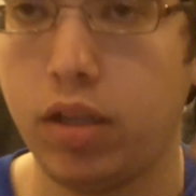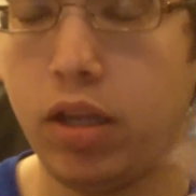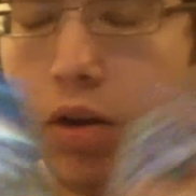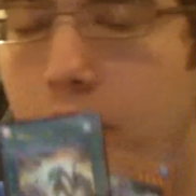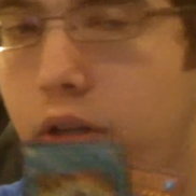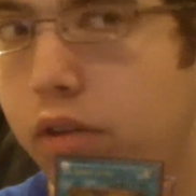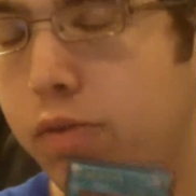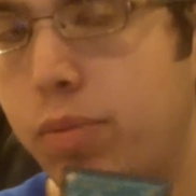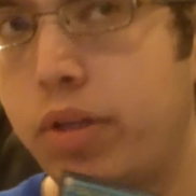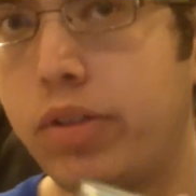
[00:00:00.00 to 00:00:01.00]
The Hero
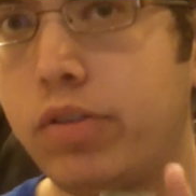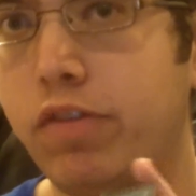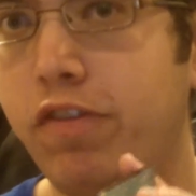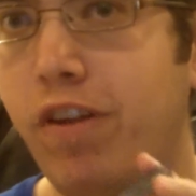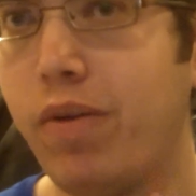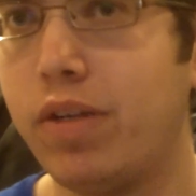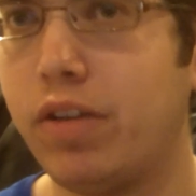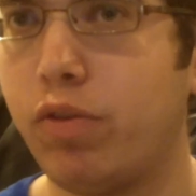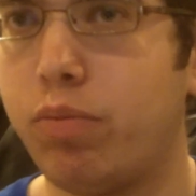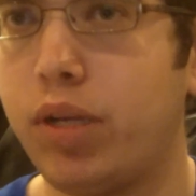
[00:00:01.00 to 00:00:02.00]
Lives build is very
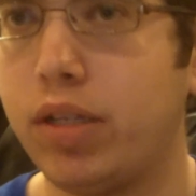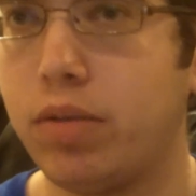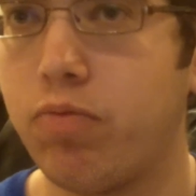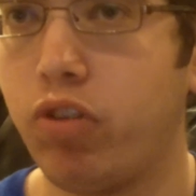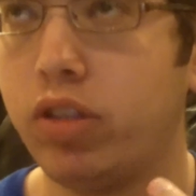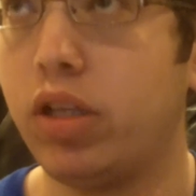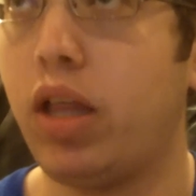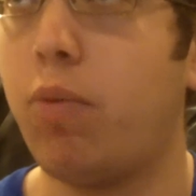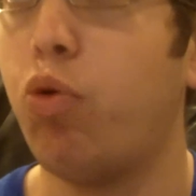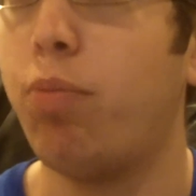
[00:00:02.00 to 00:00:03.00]
different because it runs a
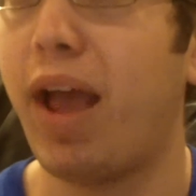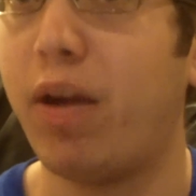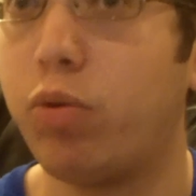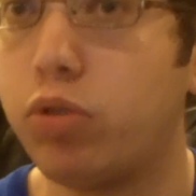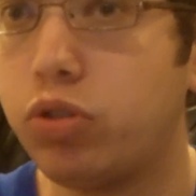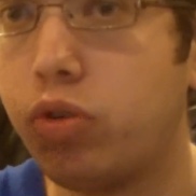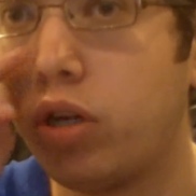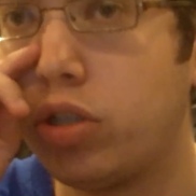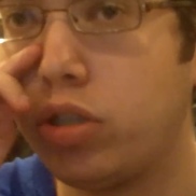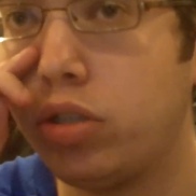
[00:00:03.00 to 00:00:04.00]
lot more back row
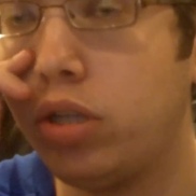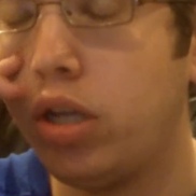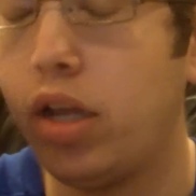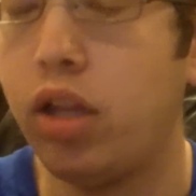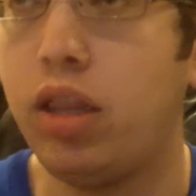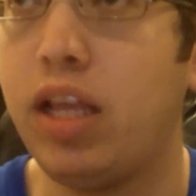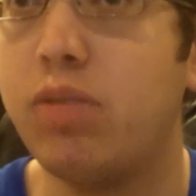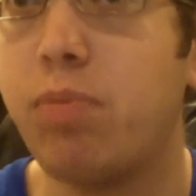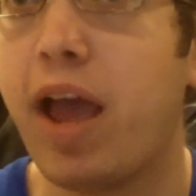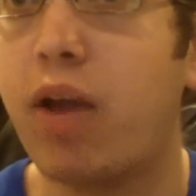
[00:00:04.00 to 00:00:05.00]
destruction,
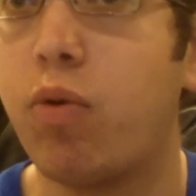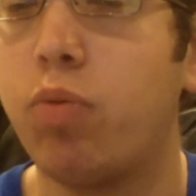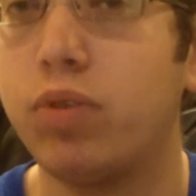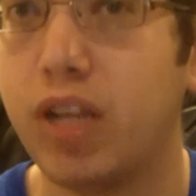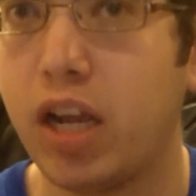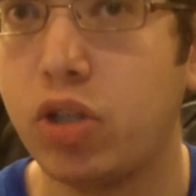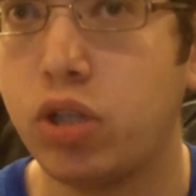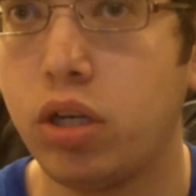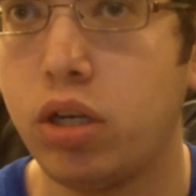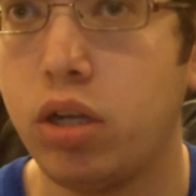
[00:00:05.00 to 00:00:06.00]
less back row
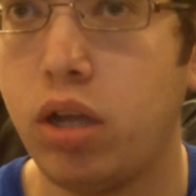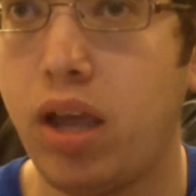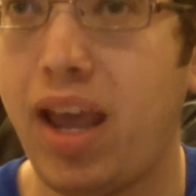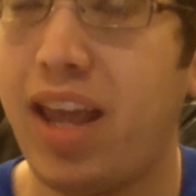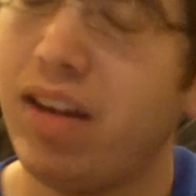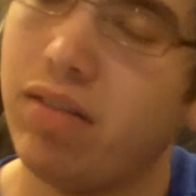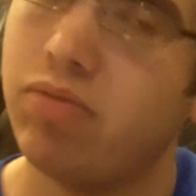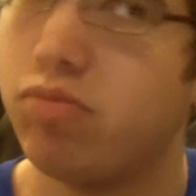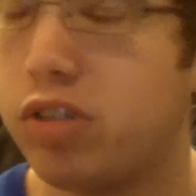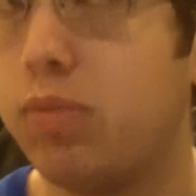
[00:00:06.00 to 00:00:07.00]
protection, and
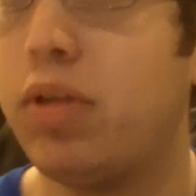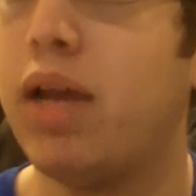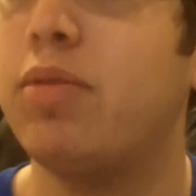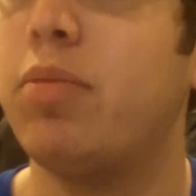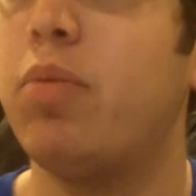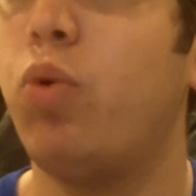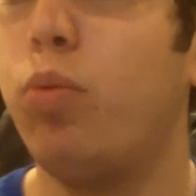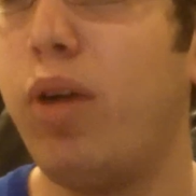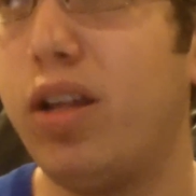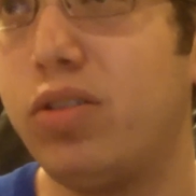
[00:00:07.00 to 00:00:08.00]
sometimes a bit more
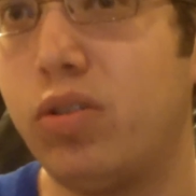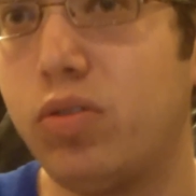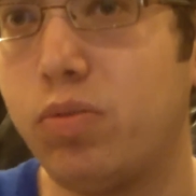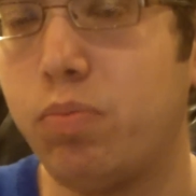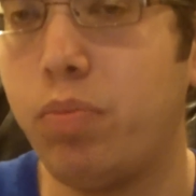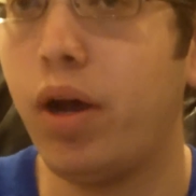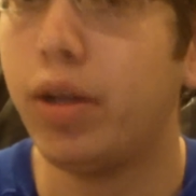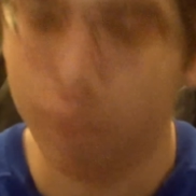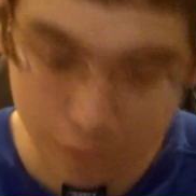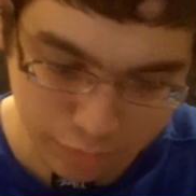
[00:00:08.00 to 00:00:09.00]
monsters.
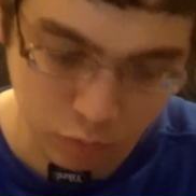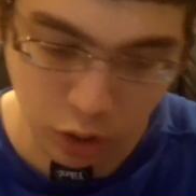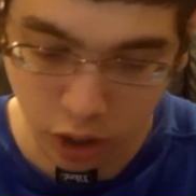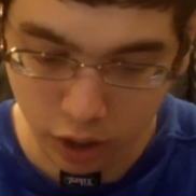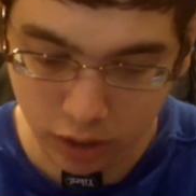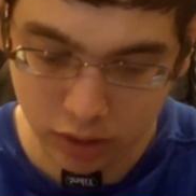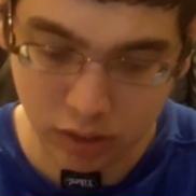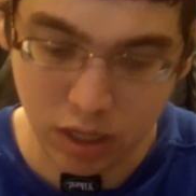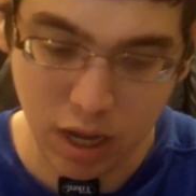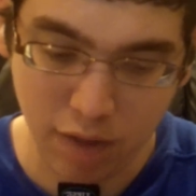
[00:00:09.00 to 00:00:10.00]
But regardless,
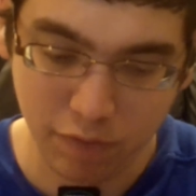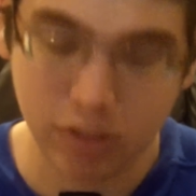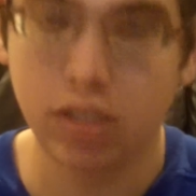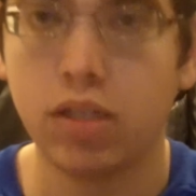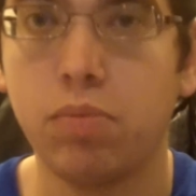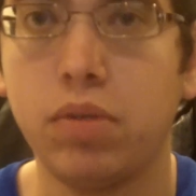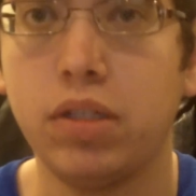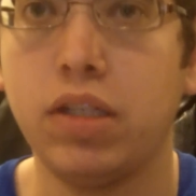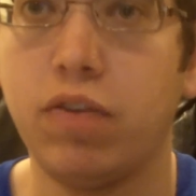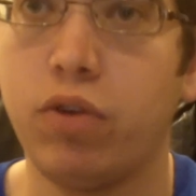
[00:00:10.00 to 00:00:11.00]
the emphasis
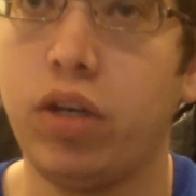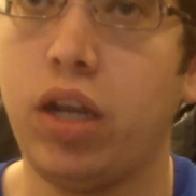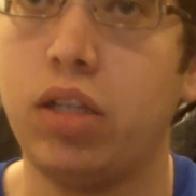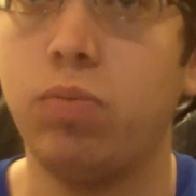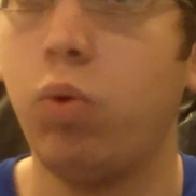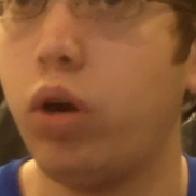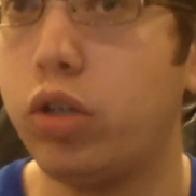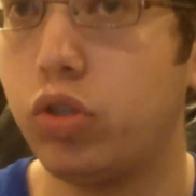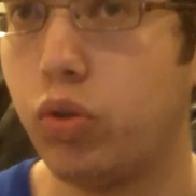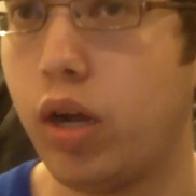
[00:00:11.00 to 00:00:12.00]
is different and it's more
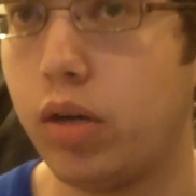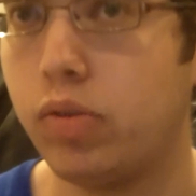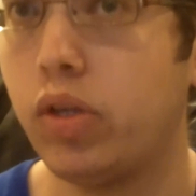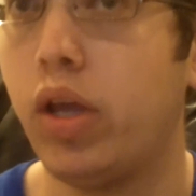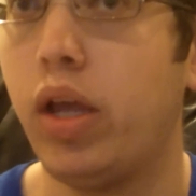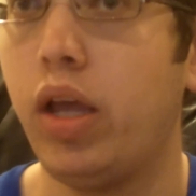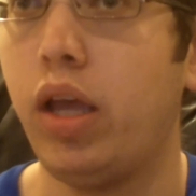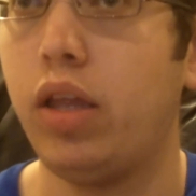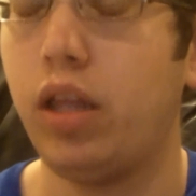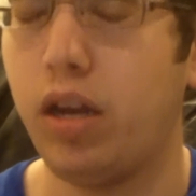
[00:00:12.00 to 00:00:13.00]
on Stratos
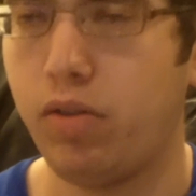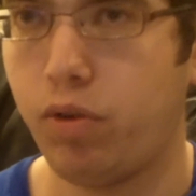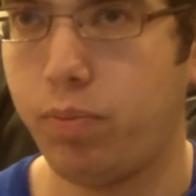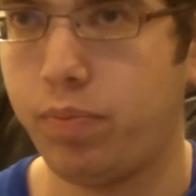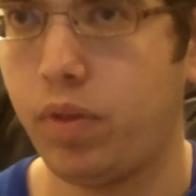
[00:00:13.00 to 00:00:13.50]
than ever.